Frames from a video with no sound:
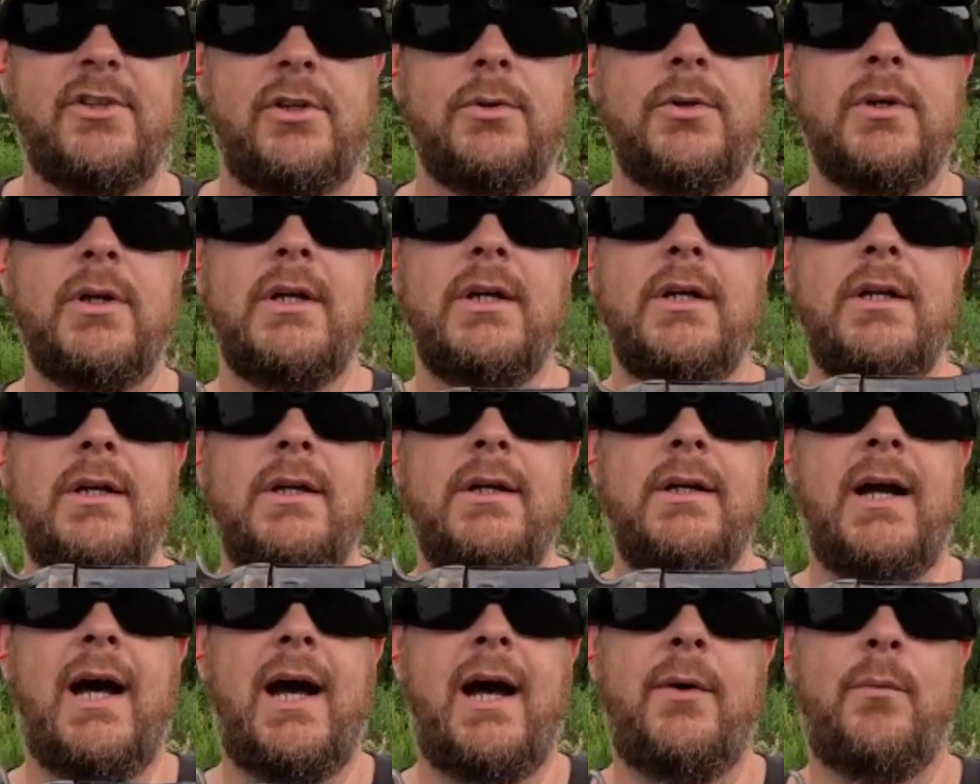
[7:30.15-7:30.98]
So
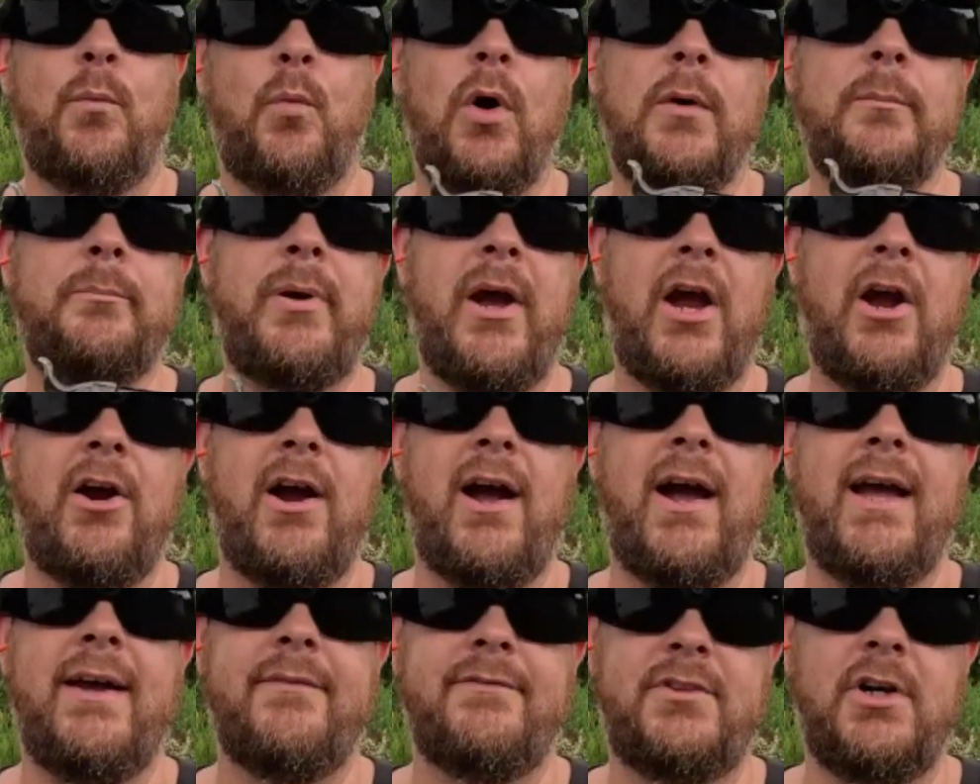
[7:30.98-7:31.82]
one
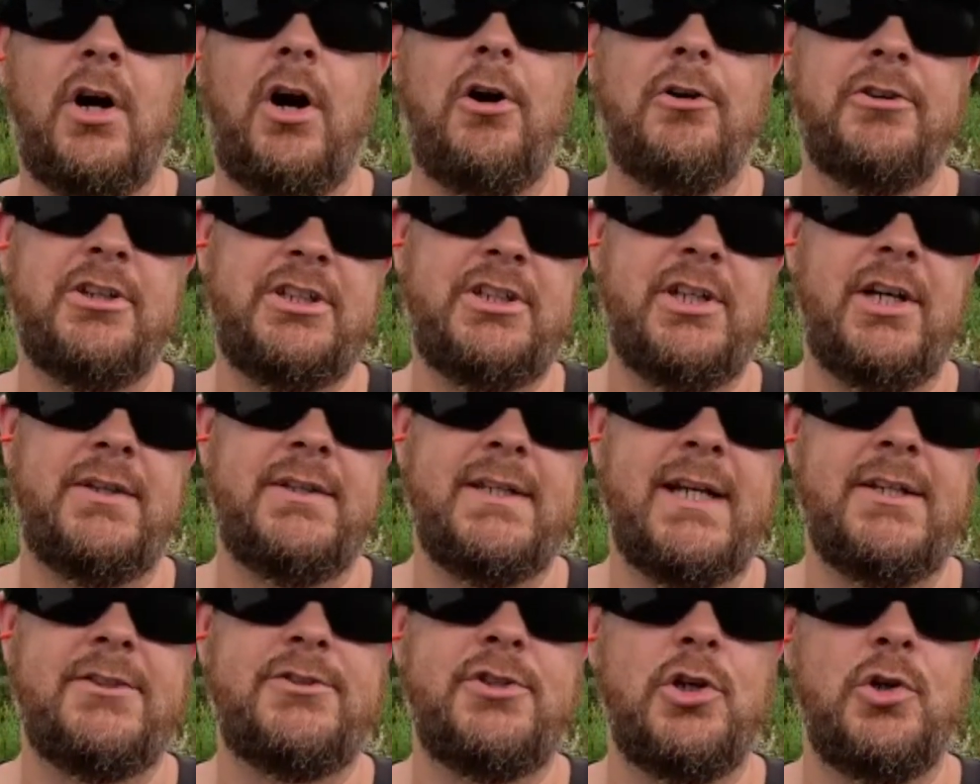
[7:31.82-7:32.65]
pair I have already
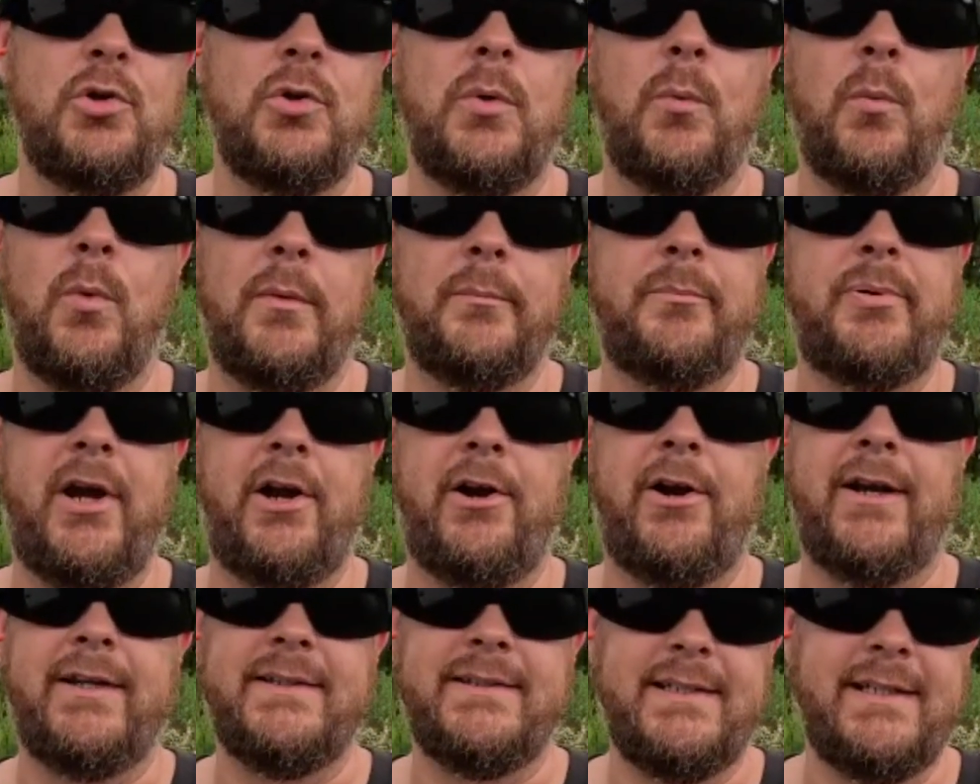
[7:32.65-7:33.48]
done that to, and one
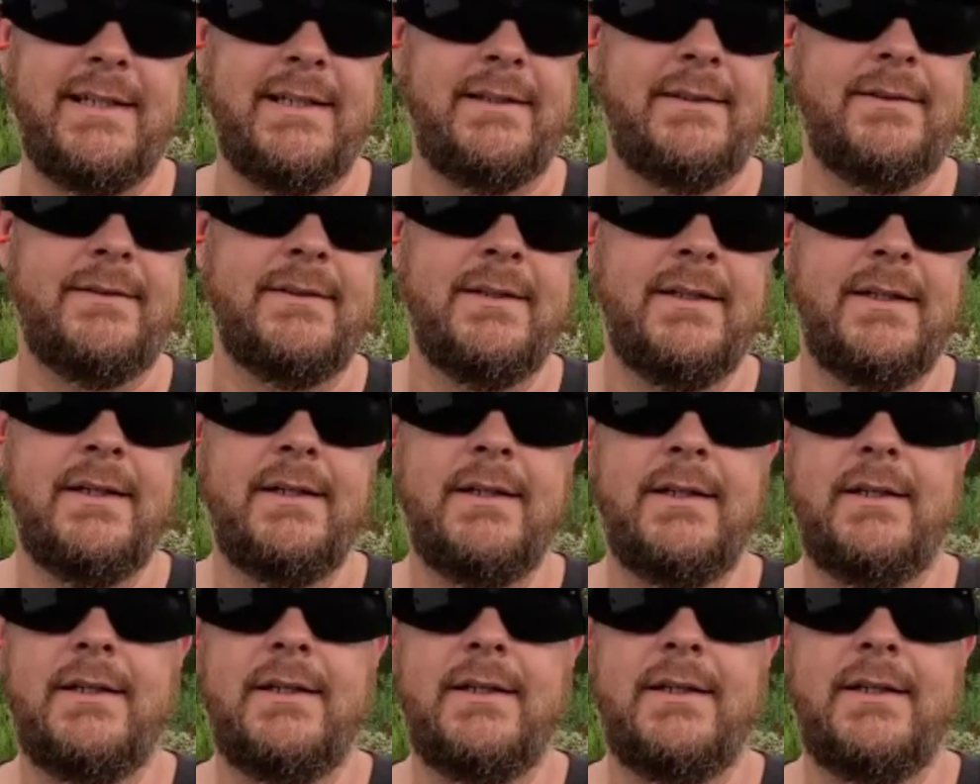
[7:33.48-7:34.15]
pair I didn't.